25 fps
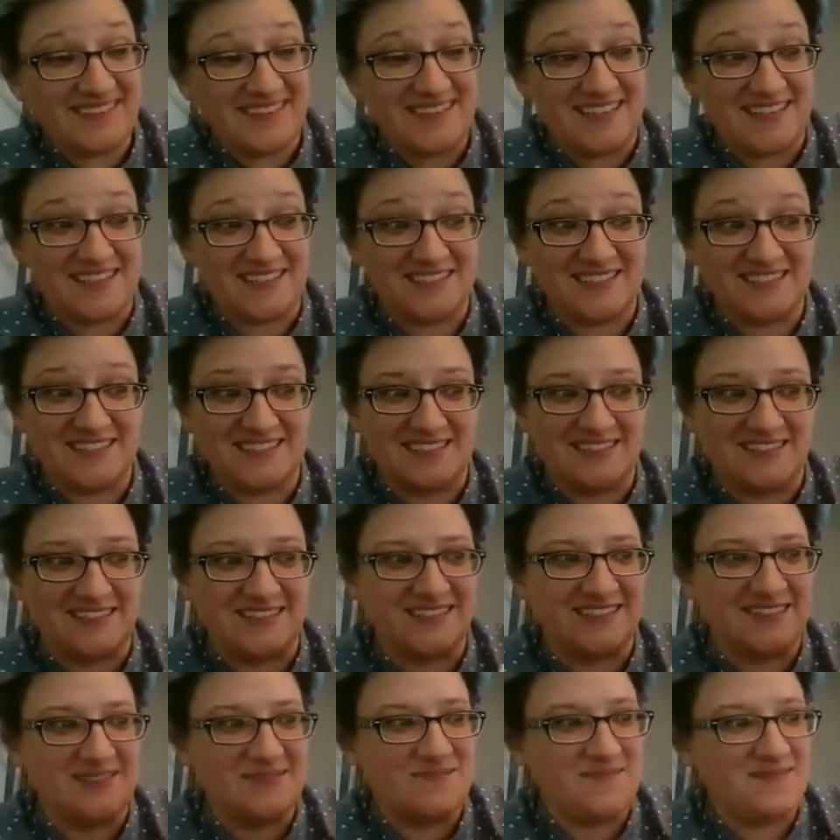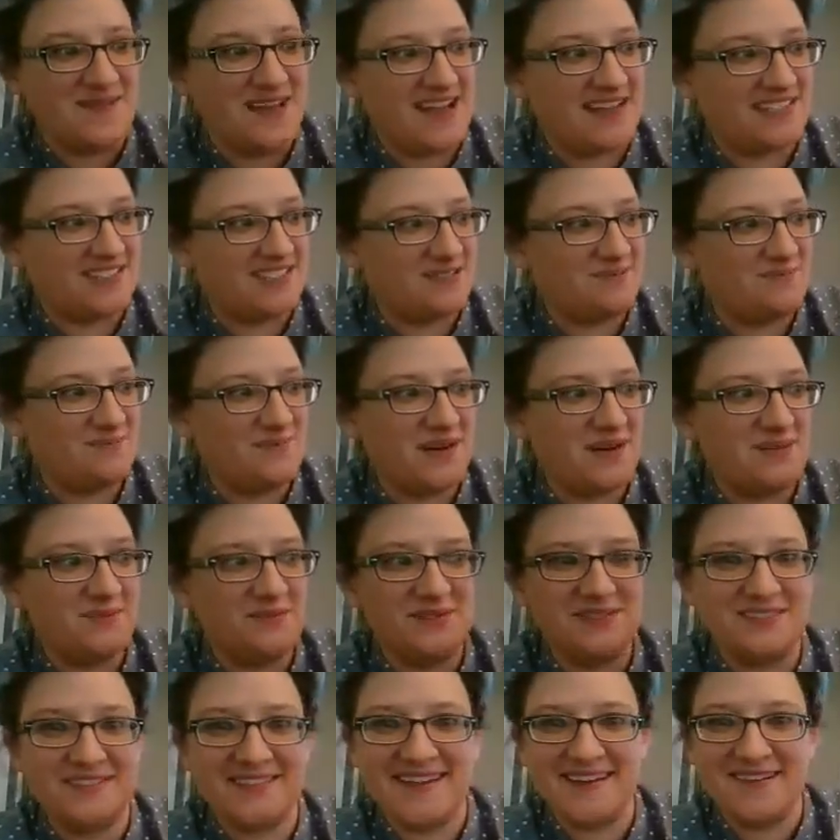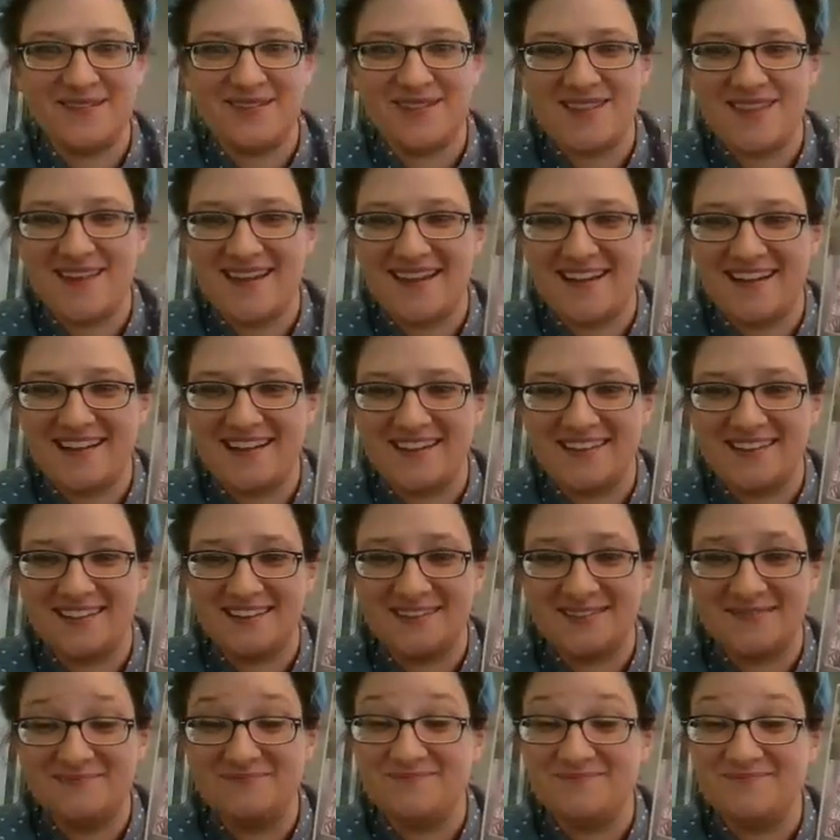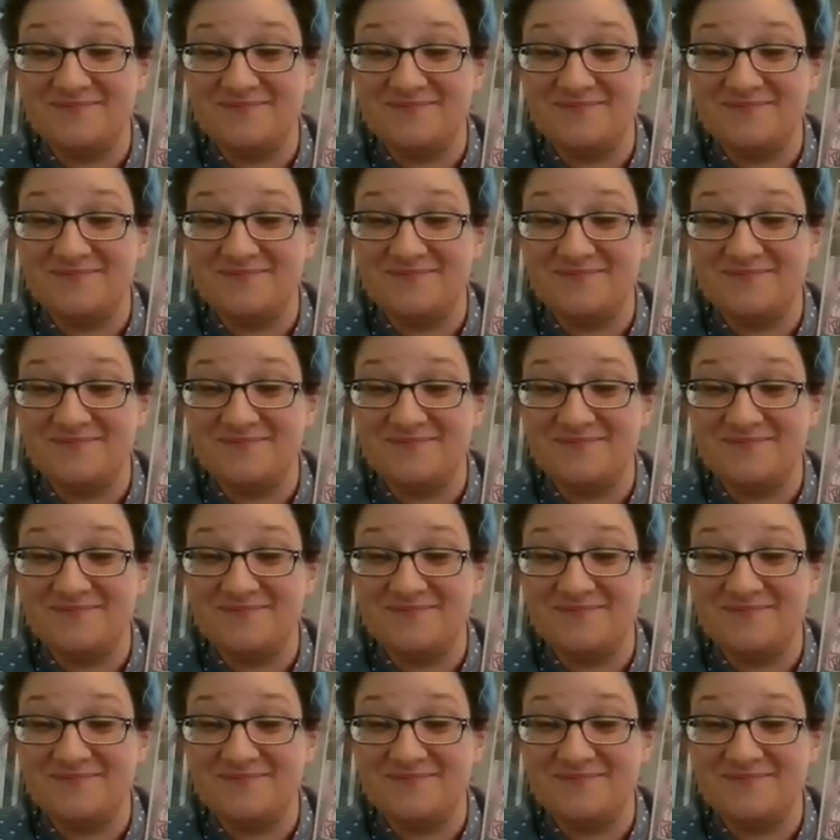There's still some magic bubbles out there.